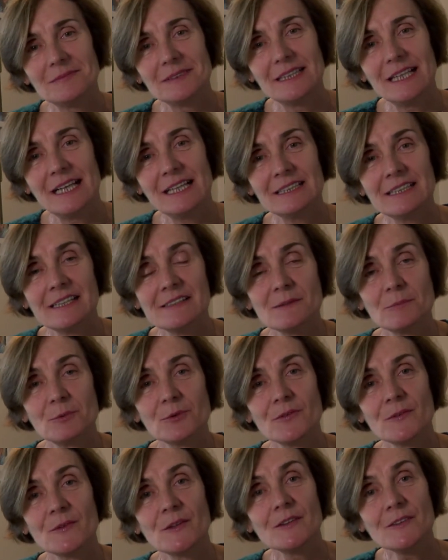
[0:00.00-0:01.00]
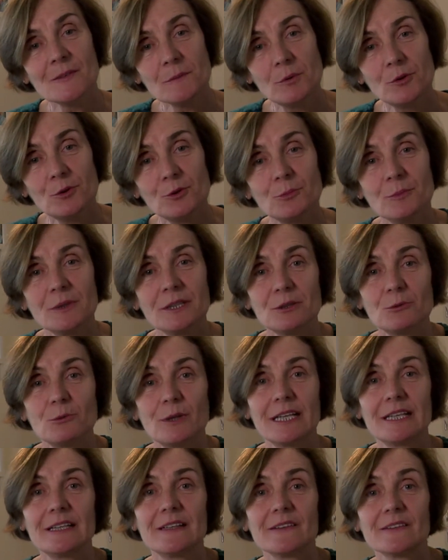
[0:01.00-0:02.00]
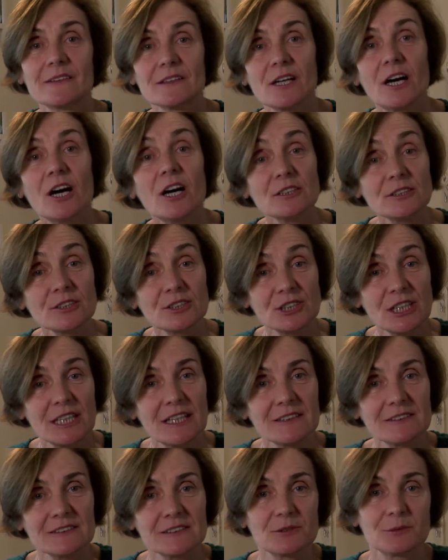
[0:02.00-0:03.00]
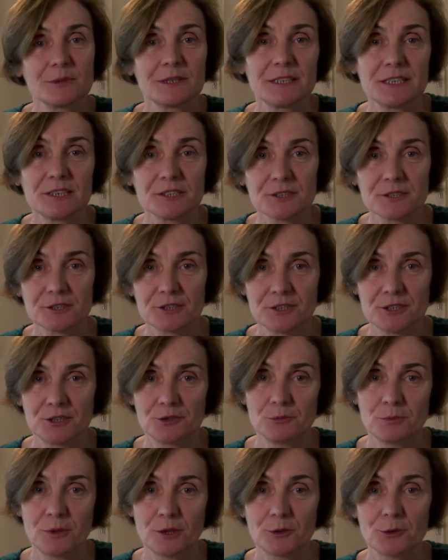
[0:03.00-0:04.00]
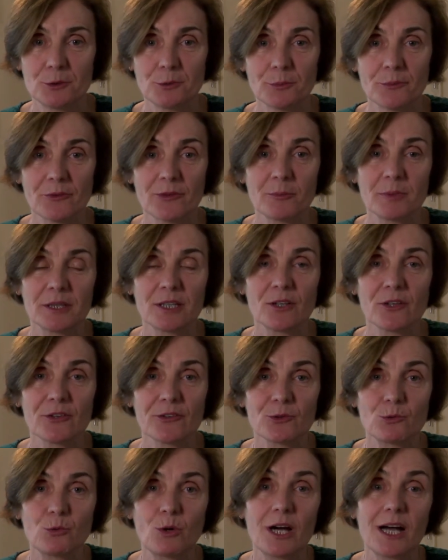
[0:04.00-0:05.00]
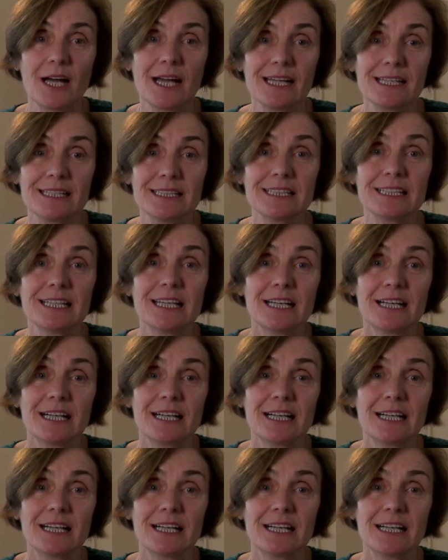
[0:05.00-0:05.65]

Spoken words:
And I suppose this poem in a way is a contrast with the other two poems, because while